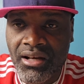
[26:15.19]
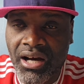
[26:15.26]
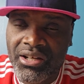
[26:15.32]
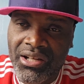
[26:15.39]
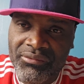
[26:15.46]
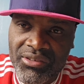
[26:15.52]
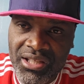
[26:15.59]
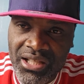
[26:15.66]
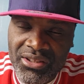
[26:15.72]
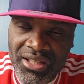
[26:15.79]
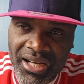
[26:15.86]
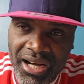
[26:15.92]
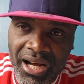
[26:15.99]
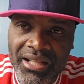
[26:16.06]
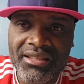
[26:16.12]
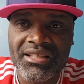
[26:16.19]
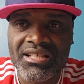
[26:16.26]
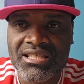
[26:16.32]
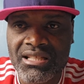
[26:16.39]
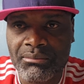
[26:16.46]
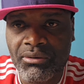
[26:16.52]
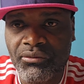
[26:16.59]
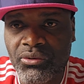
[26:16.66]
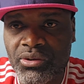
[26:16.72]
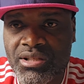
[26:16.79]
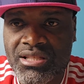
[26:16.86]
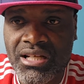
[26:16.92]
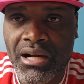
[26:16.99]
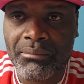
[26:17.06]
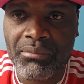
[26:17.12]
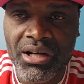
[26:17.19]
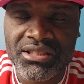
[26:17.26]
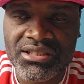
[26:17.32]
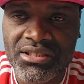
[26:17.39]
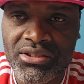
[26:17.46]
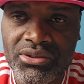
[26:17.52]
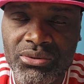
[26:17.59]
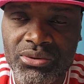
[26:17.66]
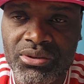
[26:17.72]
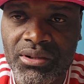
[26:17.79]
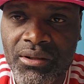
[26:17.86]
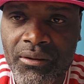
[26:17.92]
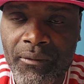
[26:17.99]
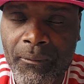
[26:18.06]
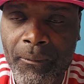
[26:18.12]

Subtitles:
And have to get to understand before you start bashing the youth.